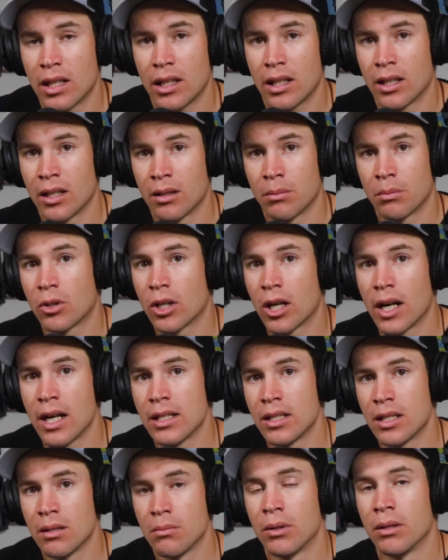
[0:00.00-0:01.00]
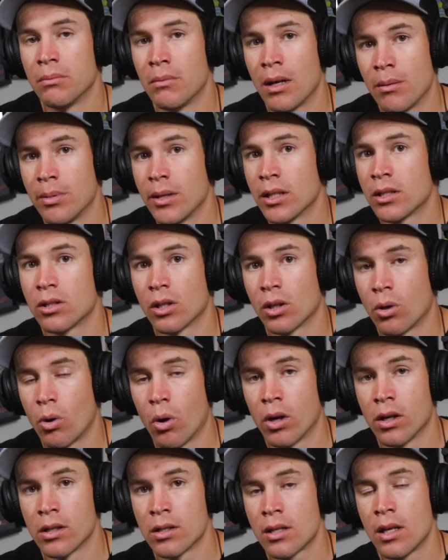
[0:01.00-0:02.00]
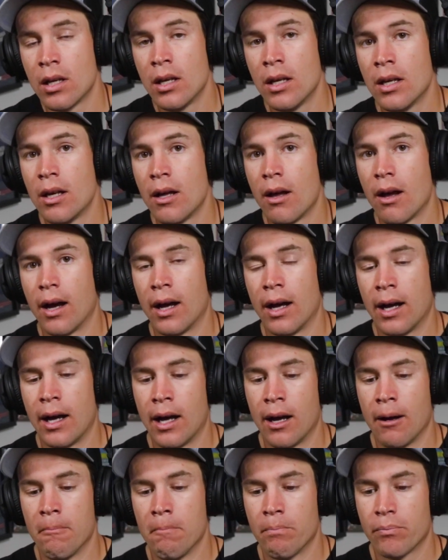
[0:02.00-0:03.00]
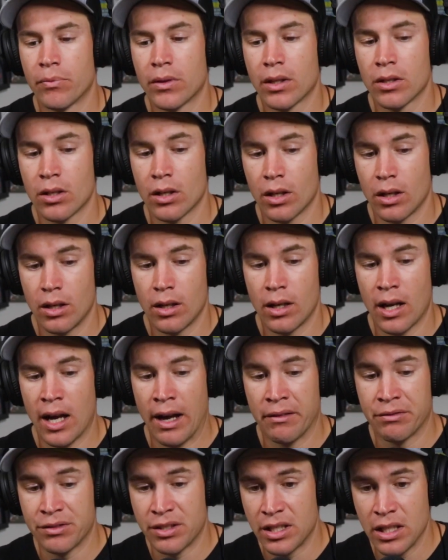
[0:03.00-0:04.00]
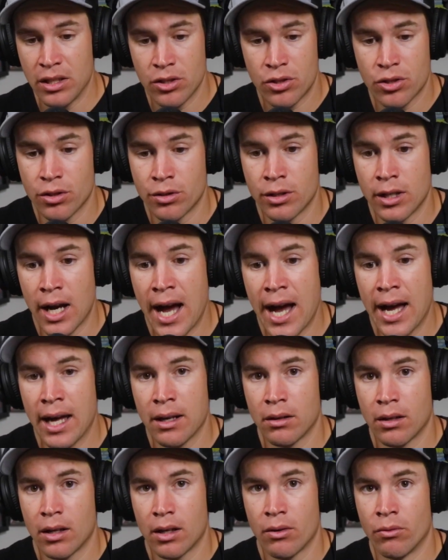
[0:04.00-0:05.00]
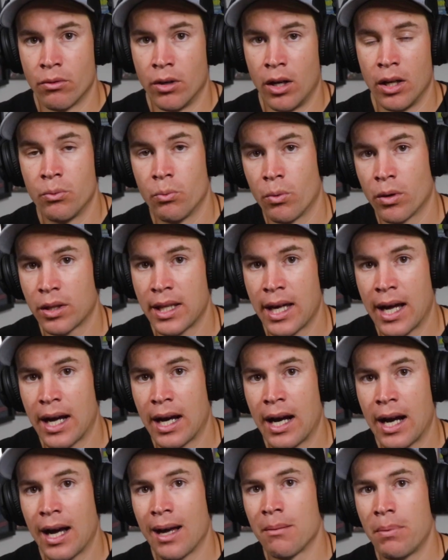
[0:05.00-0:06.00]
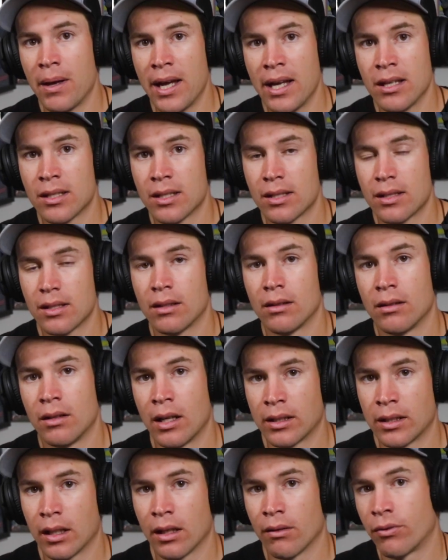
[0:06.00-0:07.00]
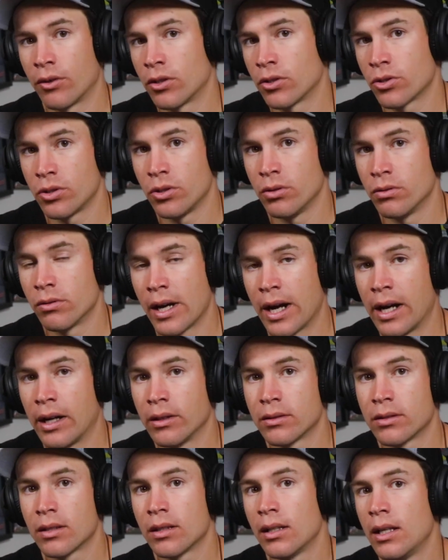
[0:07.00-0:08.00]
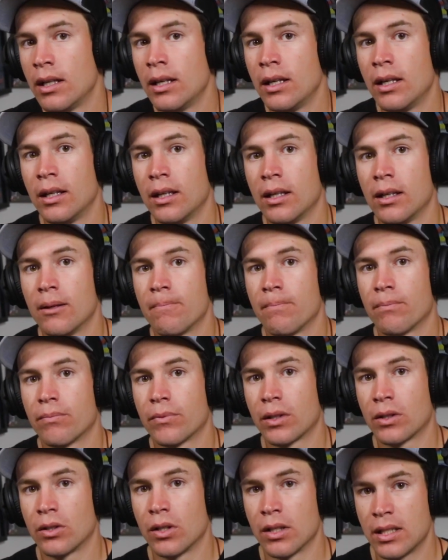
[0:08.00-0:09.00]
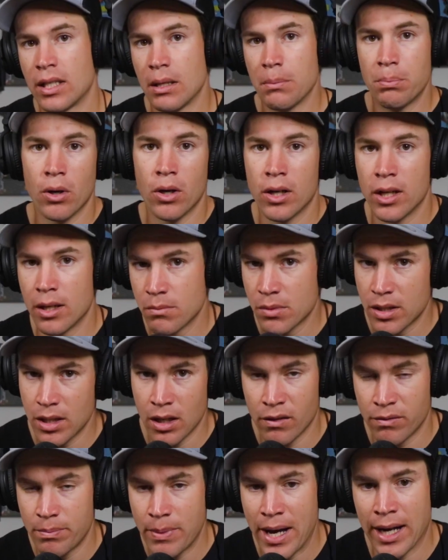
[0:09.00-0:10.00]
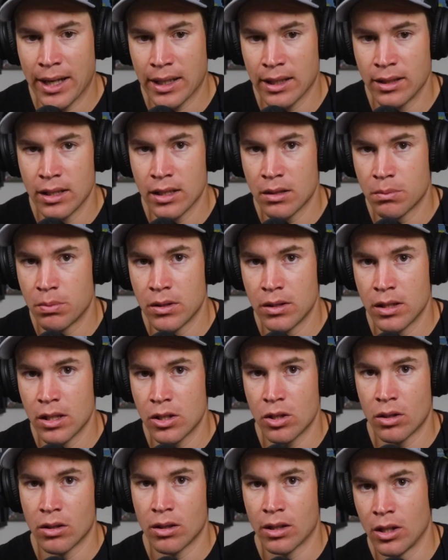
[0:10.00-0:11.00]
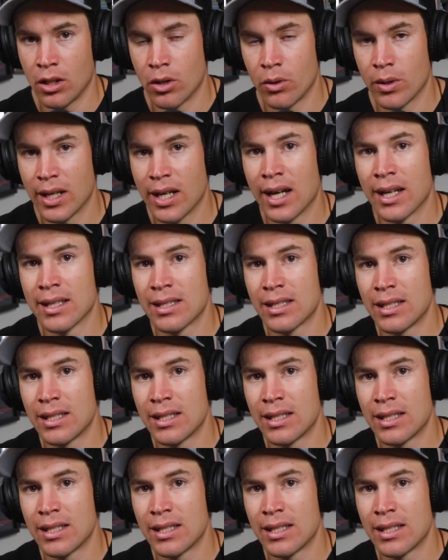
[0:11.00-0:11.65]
thinking I'm crazy, but maybe it's the course. I've seen Surratt run with that high pace at the first 2 rounds. Does he put himself back in this position? He got